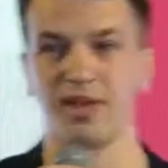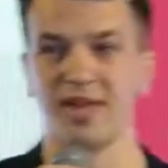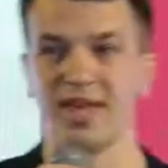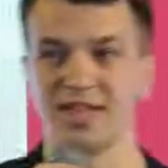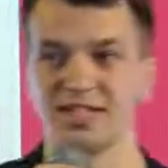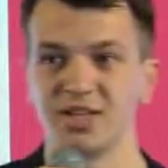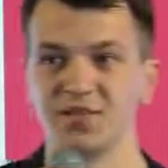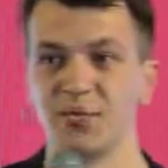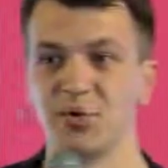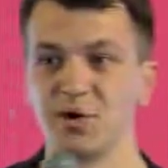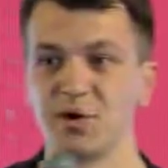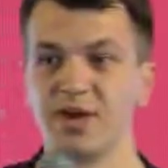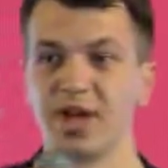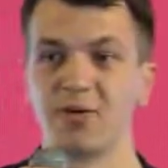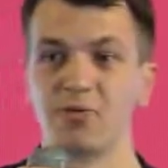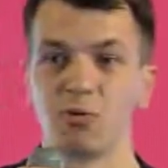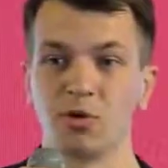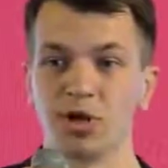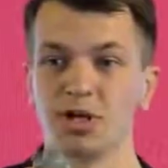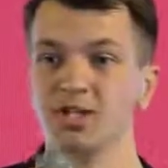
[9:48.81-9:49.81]
test it whether
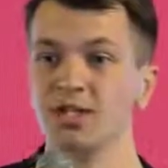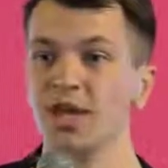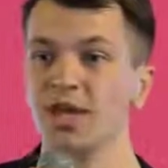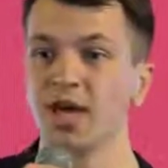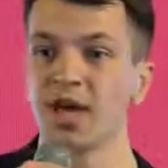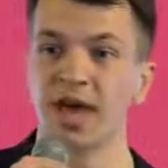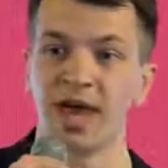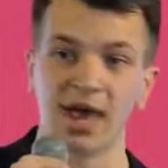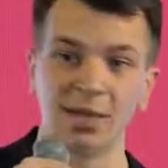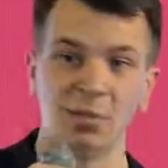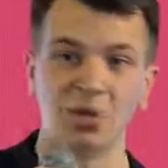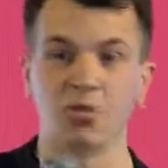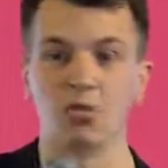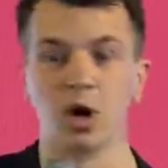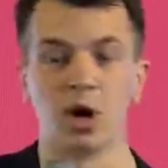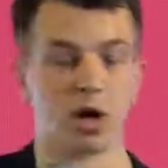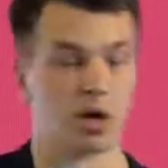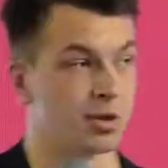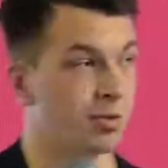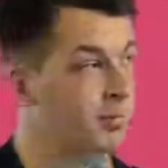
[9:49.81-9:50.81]
that works, and move
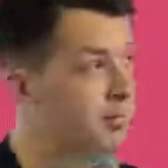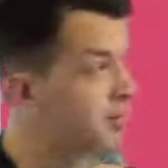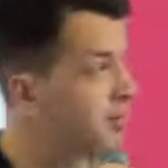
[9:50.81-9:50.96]
on.